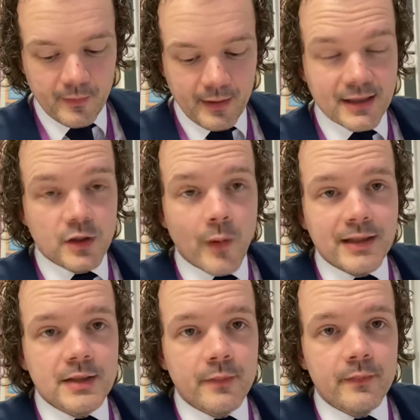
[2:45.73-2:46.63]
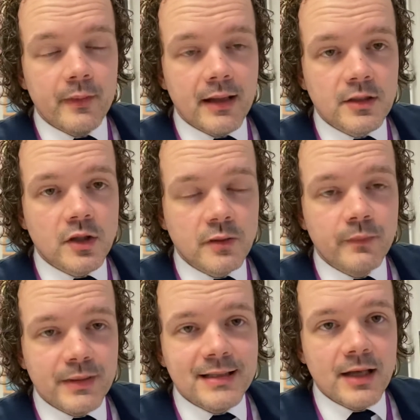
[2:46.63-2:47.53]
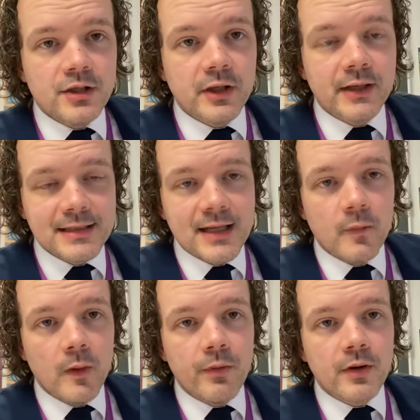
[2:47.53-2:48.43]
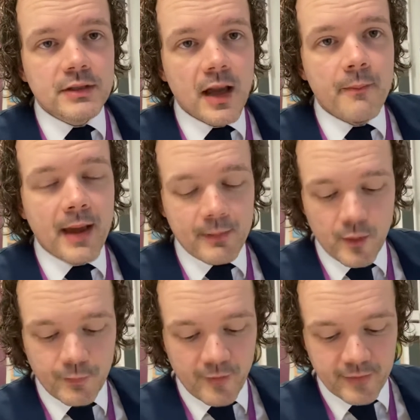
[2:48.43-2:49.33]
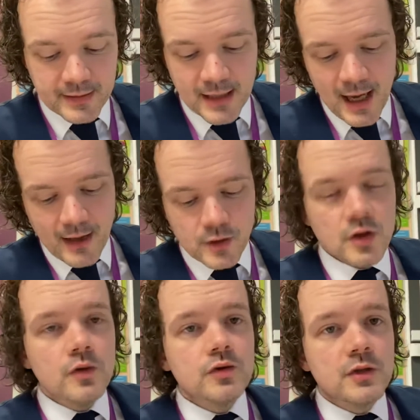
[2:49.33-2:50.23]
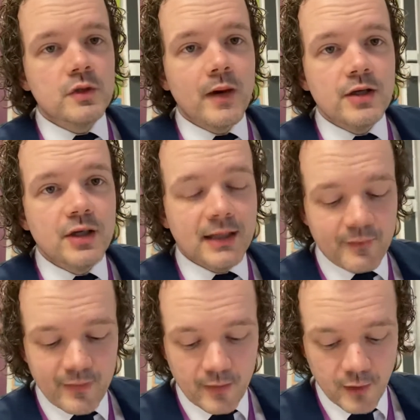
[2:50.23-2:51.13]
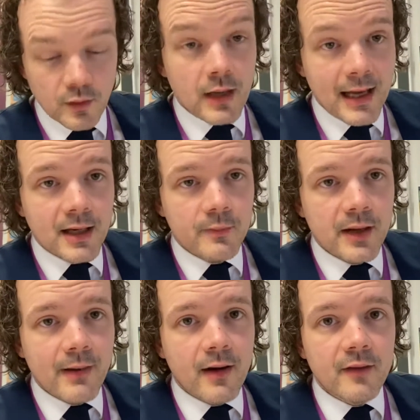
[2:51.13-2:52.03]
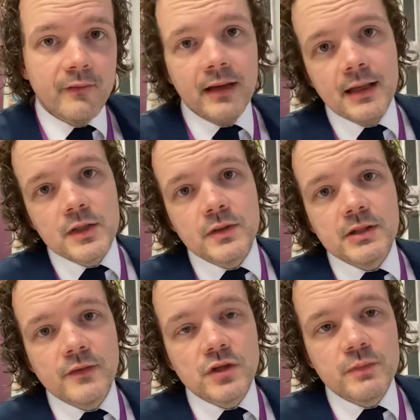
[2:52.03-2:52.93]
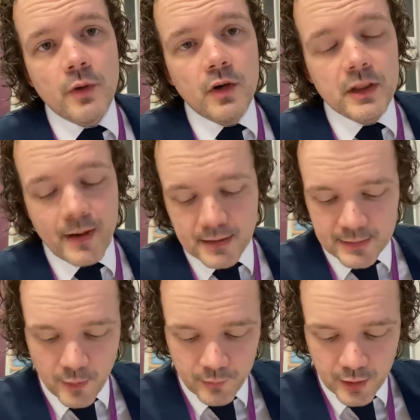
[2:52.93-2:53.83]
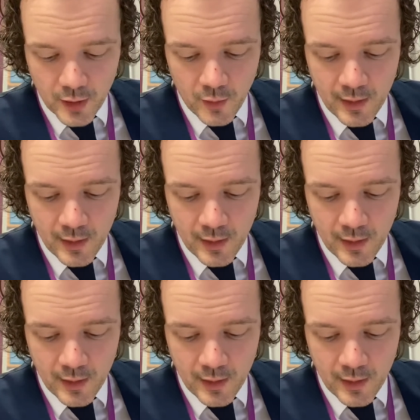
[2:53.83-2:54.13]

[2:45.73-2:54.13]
is potentially going to sell more products and make more profits. And there's all sorts of ways you can add value. It can be about convenience, which I've just spoken about a moment ago.